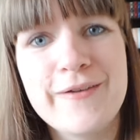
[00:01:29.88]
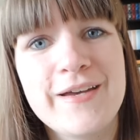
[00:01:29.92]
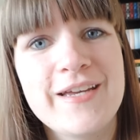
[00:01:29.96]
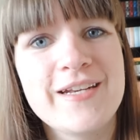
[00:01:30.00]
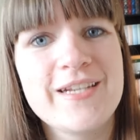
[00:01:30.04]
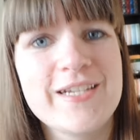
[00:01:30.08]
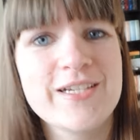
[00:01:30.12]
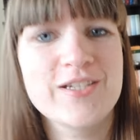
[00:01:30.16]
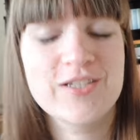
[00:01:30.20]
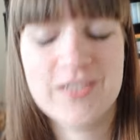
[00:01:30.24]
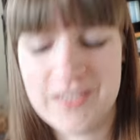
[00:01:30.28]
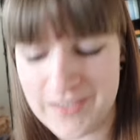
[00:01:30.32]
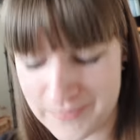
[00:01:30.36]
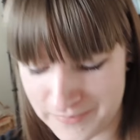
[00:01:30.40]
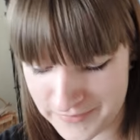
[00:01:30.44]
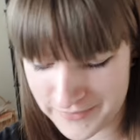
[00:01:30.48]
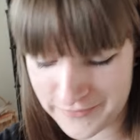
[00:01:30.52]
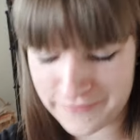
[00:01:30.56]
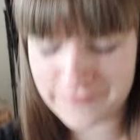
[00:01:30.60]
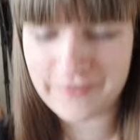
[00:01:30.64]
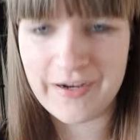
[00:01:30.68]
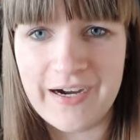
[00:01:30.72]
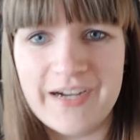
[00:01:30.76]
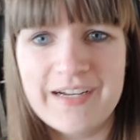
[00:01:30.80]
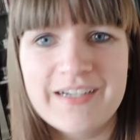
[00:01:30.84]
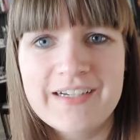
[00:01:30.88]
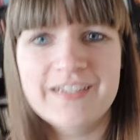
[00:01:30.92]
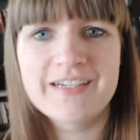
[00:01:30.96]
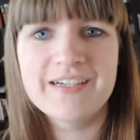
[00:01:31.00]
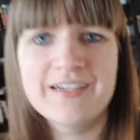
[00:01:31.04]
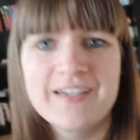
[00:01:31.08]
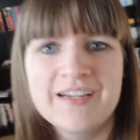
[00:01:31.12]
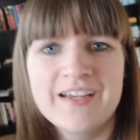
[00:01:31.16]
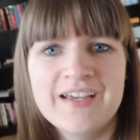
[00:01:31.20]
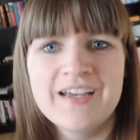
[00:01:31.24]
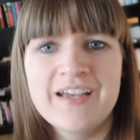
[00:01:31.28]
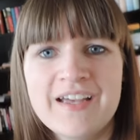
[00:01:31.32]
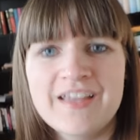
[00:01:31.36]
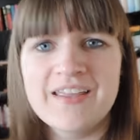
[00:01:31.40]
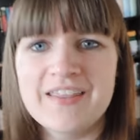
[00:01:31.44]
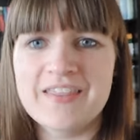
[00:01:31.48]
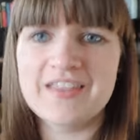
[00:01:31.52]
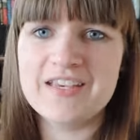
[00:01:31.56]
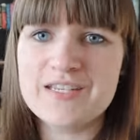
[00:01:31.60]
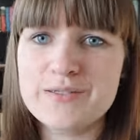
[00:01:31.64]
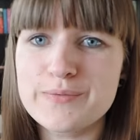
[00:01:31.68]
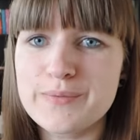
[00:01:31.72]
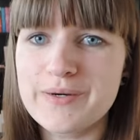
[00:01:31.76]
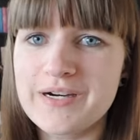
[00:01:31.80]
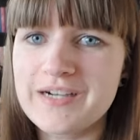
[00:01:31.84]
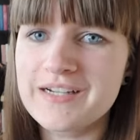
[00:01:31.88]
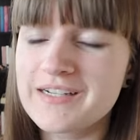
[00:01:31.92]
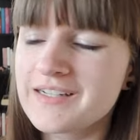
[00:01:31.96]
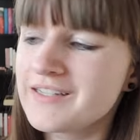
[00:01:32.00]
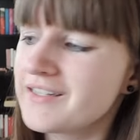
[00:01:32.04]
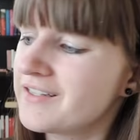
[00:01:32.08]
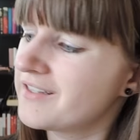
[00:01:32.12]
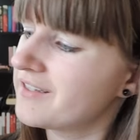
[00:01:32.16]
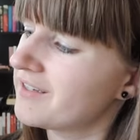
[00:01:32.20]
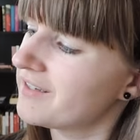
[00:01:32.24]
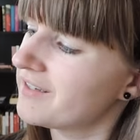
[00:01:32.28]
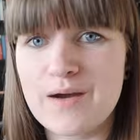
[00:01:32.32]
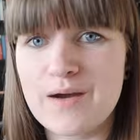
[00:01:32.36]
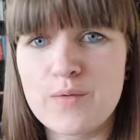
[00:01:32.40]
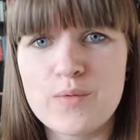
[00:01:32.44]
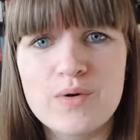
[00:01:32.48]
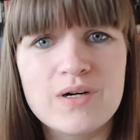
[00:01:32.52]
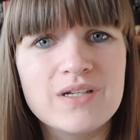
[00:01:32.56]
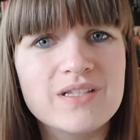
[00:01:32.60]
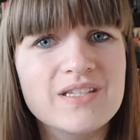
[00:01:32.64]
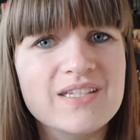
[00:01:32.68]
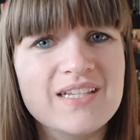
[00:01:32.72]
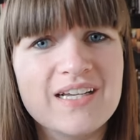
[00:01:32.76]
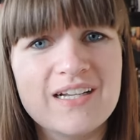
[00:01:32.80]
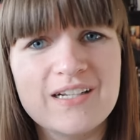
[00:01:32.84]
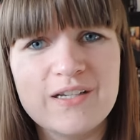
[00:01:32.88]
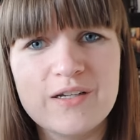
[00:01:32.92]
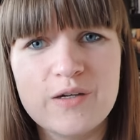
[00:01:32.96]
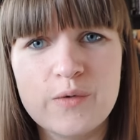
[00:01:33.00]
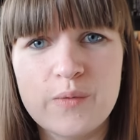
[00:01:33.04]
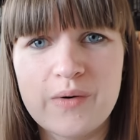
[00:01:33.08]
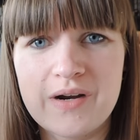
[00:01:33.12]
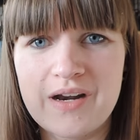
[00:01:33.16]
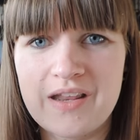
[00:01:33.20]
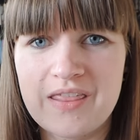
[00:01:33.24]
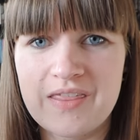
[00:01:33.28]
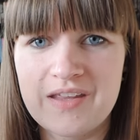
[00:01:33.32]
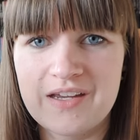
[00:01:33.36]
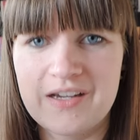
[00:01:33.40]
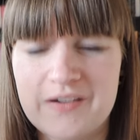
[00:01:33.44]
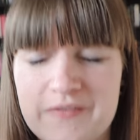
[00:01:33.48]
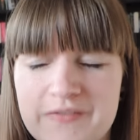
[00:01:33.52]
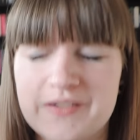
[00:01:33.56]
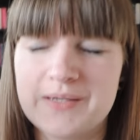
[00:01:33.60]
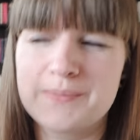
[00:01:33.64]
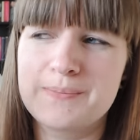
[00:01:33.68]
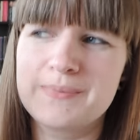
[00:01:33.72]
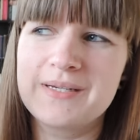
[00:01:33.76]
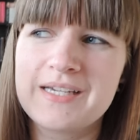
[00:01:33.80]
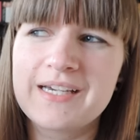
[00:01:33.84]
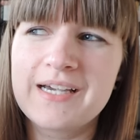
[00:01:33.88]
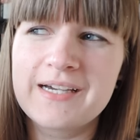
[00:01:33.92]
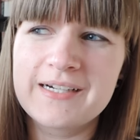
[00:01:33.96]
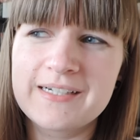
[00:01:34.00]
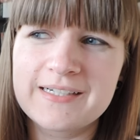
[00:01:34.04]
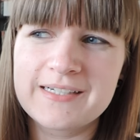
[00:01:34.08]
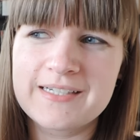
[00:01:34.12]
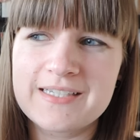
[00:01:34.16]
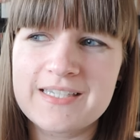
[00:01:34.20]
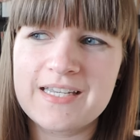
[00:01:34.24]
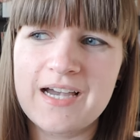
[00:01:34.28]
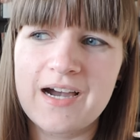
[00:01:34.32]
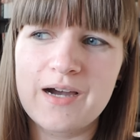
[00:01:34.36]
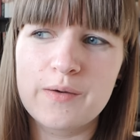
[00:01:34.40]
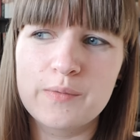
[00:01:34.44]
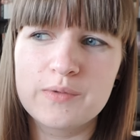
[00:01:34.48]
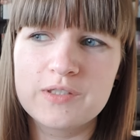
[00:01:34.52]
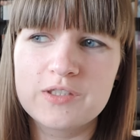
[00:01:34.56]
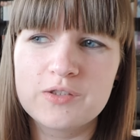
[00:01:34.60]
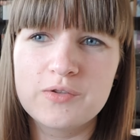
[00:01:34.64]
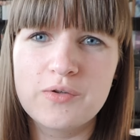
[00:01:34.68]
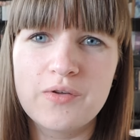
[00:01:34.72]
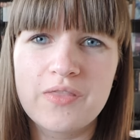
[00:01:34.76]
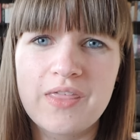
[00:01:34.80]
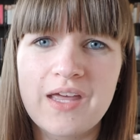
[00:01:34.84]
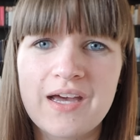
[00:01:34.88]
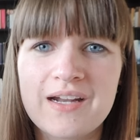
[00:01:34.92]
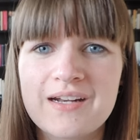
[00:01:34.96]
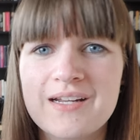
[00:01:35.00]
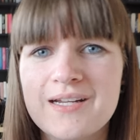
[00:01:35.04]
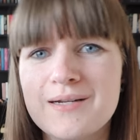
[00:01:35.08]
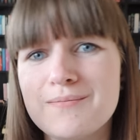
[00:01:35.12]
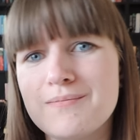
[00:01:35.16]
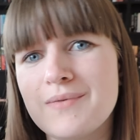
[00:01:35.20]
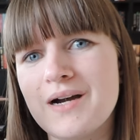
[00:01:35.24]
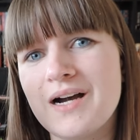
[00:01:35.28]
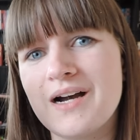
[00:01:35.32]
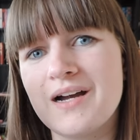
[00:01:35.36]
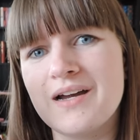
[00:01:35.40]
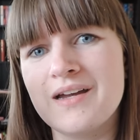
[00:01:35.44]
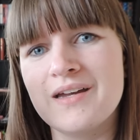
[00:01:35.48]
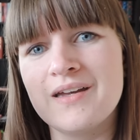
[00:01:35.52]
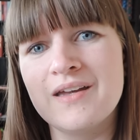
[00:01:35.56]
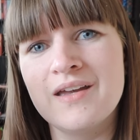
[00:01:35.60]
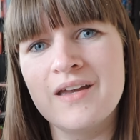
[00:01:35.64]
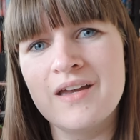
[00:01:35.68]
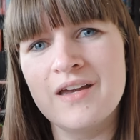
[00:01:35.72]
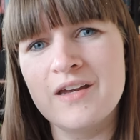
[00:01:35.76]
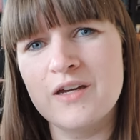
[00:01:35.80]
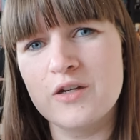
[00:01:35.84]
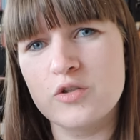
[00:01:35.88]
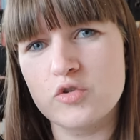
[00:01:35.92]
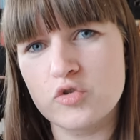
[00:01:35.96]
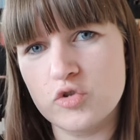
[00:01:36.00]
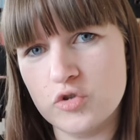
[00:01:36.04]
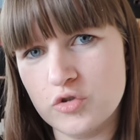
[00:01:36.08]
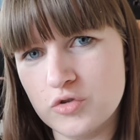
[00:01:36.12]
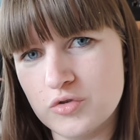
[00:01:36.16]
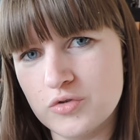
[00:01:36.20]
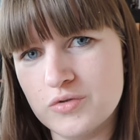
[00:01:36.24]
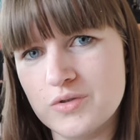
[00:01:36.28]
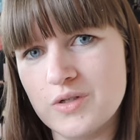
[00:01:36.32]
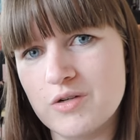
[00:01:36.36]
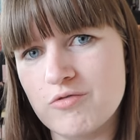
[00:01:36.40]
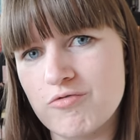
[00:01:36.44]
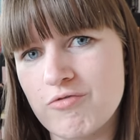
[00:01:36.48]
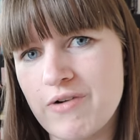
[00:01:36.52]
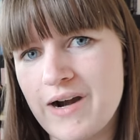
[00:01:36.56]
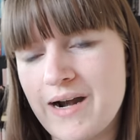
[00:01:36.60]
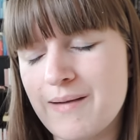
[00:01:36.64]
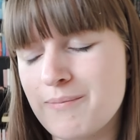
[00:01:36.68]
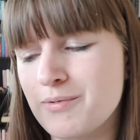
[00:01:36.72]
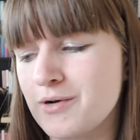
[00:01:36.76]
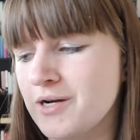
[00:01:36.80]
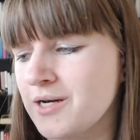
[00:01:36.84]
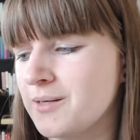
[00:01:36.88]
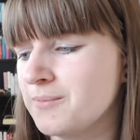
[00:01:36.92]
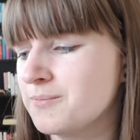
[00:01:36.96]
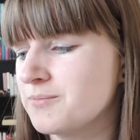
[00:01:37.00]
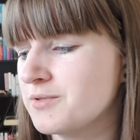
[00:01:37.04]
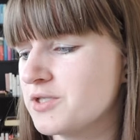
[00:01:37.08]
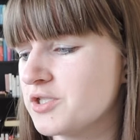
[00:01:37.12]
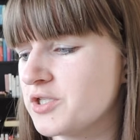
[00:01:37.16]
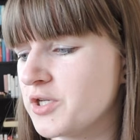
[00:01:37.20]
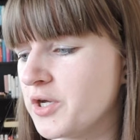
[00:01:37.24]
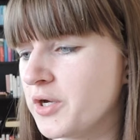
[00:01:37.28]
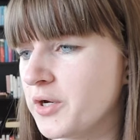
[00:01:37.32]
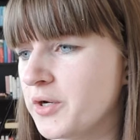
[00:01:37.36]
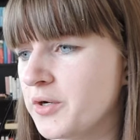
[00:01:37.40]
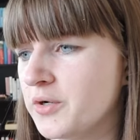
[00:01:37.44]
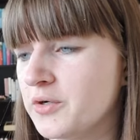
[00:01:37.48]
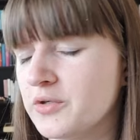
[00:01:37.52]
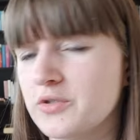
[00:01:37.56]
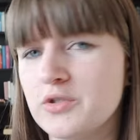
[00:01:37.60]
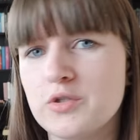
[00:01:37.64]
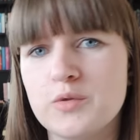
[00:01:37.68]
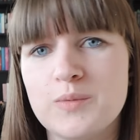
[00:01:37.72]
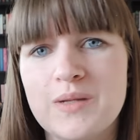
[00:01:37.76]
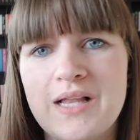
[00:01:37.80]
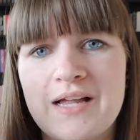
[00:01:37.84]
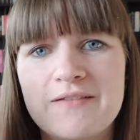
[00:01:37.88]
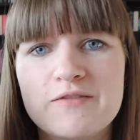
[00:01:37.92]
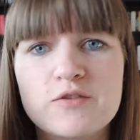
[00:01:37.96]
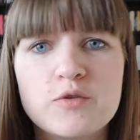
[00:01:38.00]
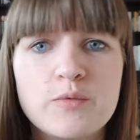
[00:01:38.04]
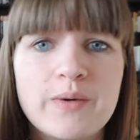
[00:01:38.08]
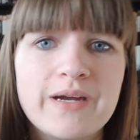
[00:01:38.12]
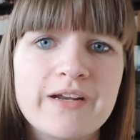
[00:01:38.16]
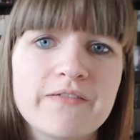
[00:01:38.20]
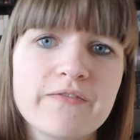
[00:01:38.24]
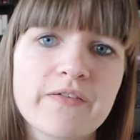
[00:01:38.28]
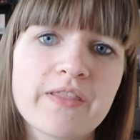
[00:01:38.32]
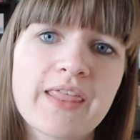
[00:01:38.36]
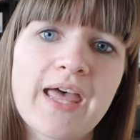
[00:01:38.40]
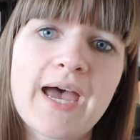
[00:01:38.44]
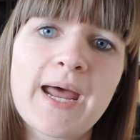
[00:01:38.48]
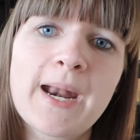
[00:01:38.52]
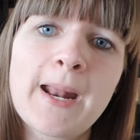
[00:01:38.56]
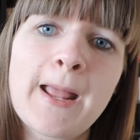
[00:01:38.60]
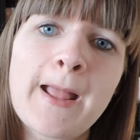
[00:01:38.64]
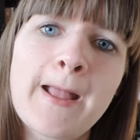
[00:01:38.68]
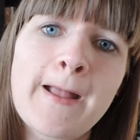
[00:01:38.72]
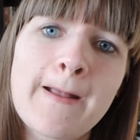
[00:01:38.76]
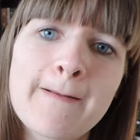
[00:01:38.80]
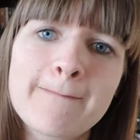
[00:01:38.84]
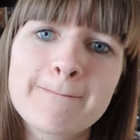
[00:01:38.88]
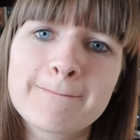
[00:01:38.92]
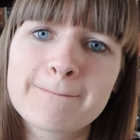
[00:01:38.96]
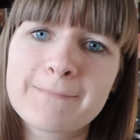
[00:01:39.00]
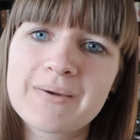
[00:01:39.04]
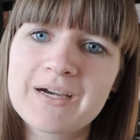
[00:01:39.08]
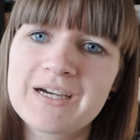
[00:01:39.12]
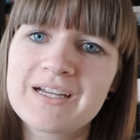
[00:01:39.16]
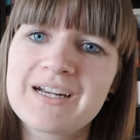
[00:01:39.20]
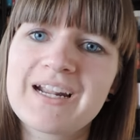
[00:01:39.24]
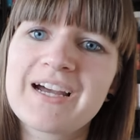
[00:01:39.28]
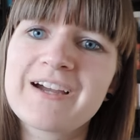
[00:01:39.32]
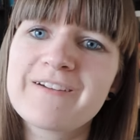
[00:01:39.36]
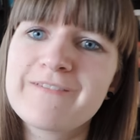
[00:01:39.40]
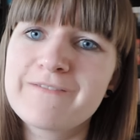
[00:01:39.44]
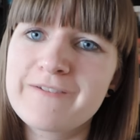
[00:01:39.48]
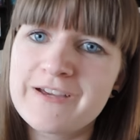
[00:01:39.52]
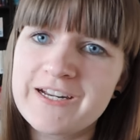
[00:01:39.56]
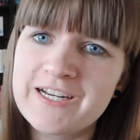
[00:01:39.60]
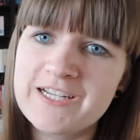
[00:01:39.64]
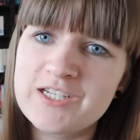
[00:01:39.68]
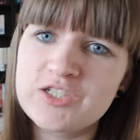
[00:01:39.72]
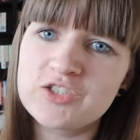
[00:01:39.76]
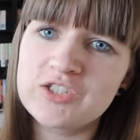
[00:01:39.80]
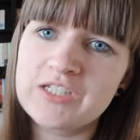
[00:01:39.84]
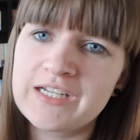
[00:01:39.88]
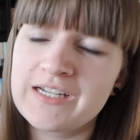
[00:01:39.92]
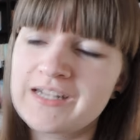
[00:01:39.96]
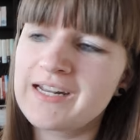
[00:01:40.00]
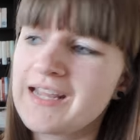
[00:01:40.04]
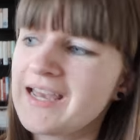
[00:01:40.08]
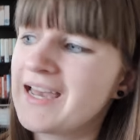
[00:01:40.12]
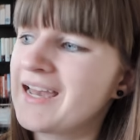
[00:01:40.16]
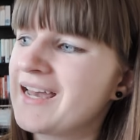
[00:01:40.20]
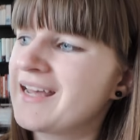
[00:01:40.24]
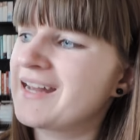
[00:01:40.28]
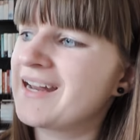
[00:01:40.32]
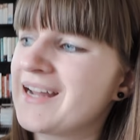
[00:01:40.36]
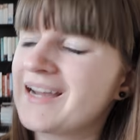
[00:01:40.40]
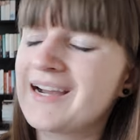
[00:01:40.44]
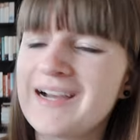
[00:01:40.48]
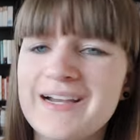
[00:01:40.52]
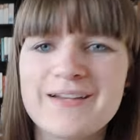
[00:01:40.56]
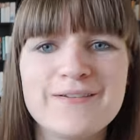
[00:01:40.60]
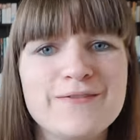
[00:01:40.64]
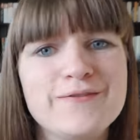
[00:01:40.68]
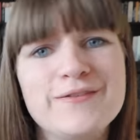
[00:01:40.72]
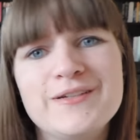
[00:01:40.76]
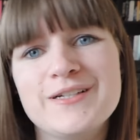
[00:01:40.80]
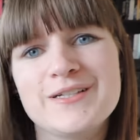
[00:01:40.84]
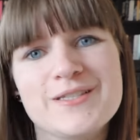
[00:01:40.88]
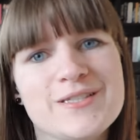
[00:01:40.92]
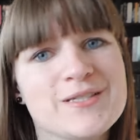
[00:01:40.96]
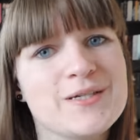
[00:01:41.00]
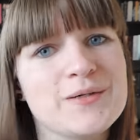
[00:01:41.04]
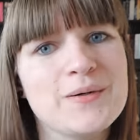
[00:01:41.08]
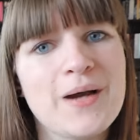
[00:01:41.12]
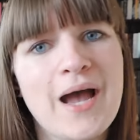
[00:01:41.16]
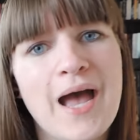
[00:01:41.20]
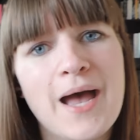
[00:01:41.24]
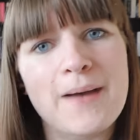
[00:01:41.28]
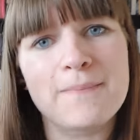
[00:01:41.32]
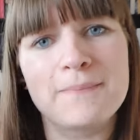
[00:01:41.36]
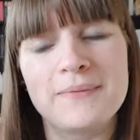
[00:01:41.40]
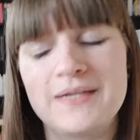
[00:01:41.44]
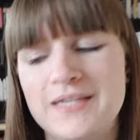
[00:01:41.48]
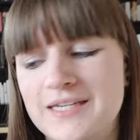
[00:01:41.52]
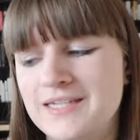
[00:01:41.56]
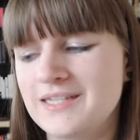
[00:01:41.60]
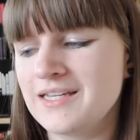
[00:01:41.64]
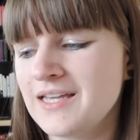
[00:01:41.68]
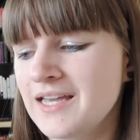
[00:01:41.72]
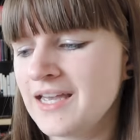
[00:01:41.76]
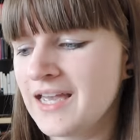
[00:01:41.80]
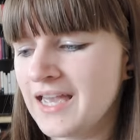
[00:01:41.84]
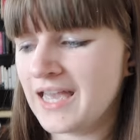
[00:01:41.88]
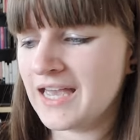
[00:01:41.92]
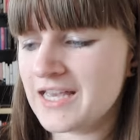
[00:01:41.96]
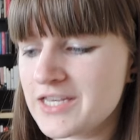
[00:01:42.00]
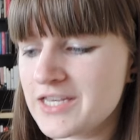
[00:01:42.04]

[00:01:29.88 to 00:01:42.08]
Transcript: finished, let me find it. This one, I won't tell you what I think of it because I will do that in my June wrap-up, so you will have to wait for that. But I finished it and I feel so happy.